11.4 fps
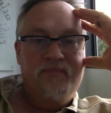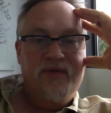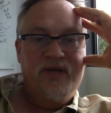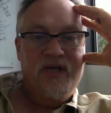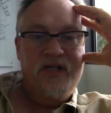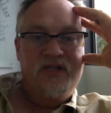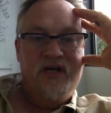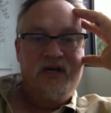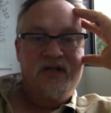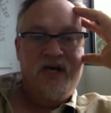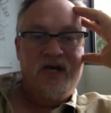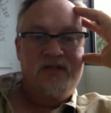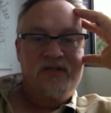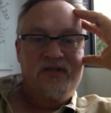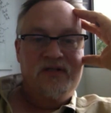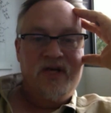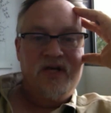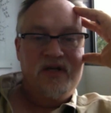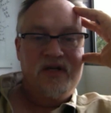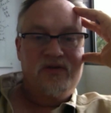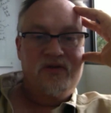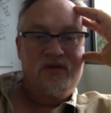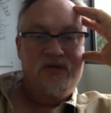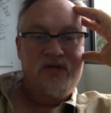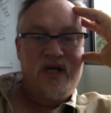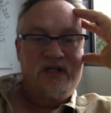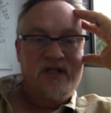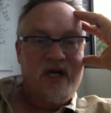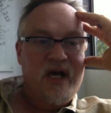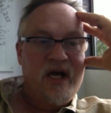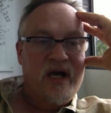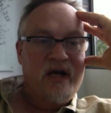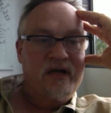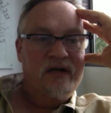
ETL data source add.